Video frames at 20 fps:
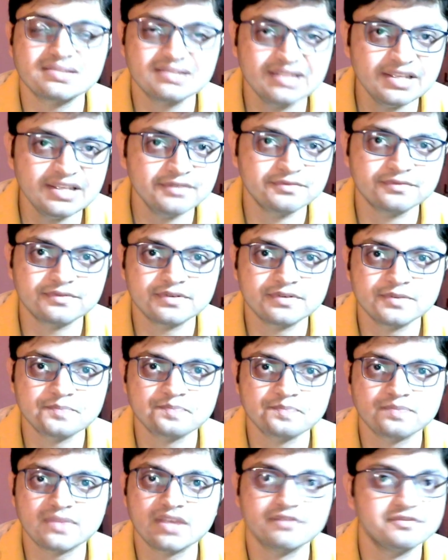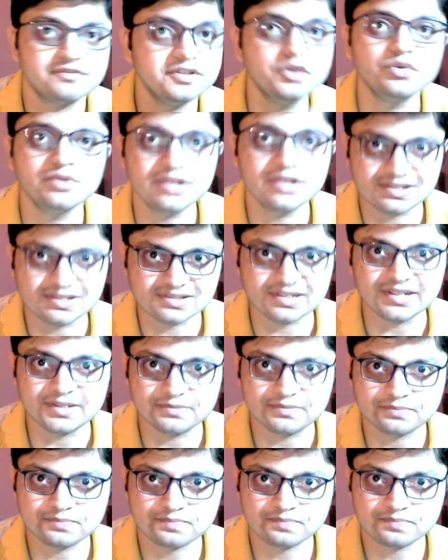sleep furiously.